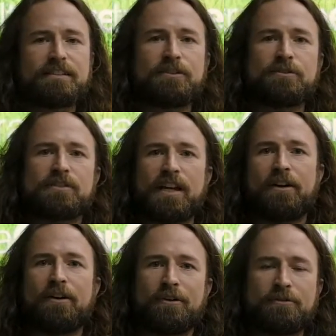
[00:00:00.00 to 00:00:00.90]
use at
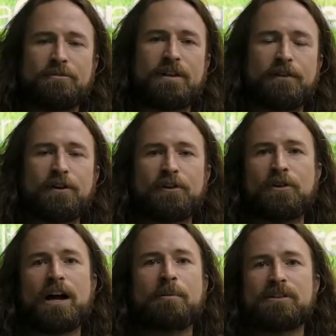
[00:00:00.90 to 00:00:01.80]
home, if you don't know
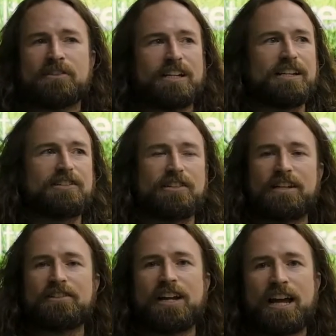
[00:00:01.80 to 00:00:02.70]
how much an inch
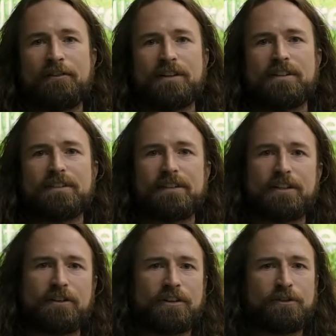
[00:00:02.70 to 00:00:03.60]
and a half is,
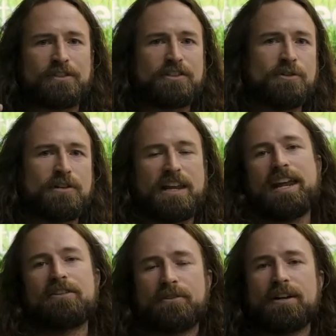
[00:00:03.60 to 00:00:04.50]
you can use the tuna
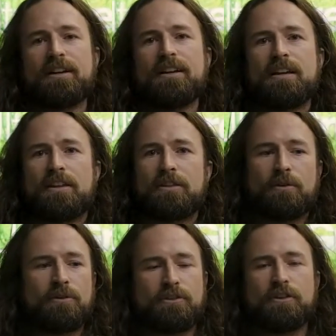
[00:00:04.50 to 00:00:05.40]
can trick.
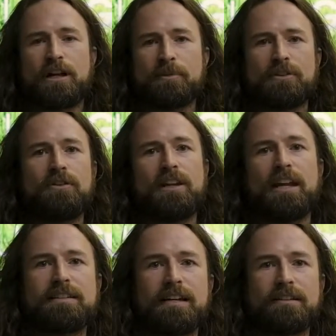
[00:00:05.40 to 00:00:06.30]
Throw a couple tuna cans out